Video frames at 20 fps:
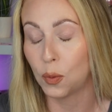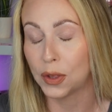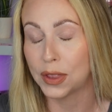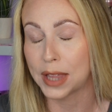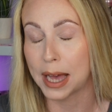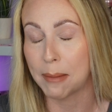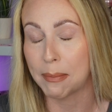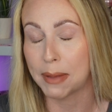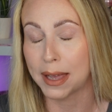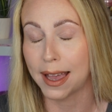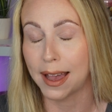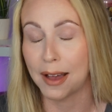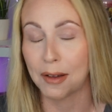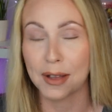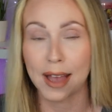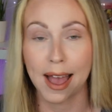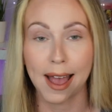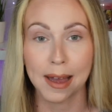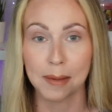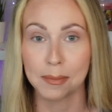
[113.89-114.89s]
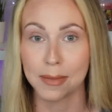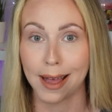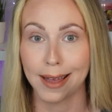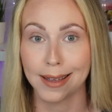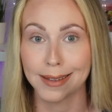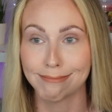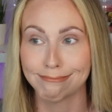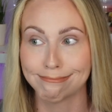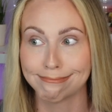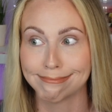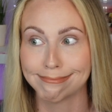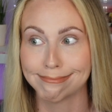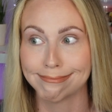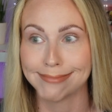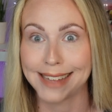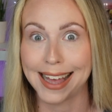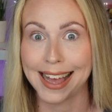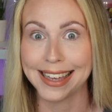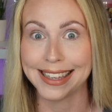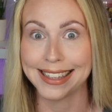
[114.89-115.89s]
Would that be okay? I'm like,
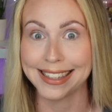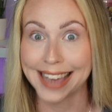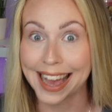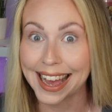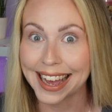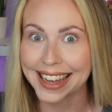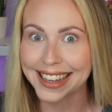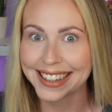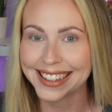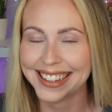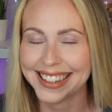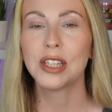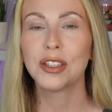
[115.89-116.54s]
yeah.